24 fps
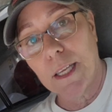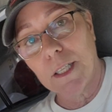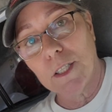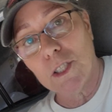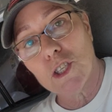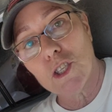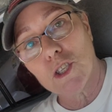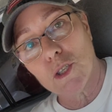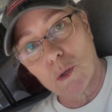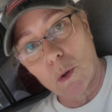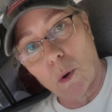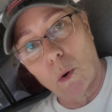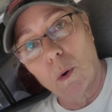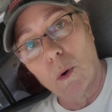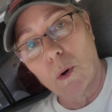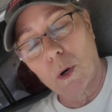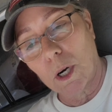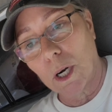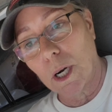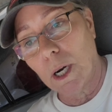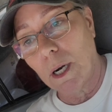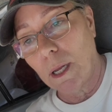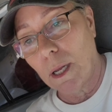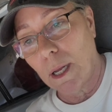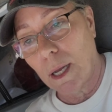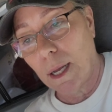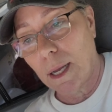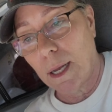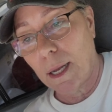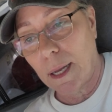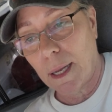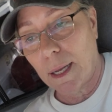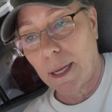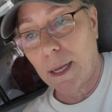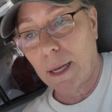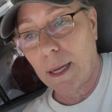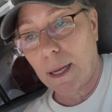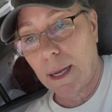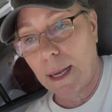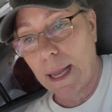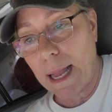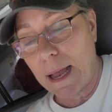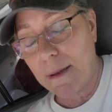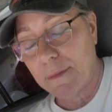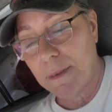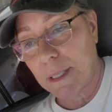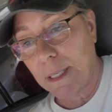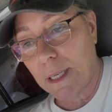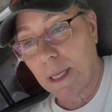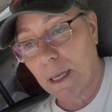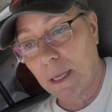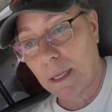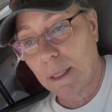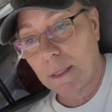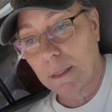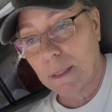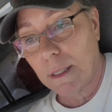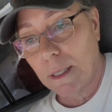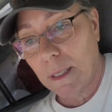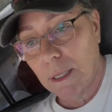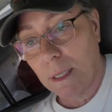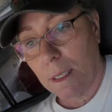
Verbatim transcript: in store, uh, having to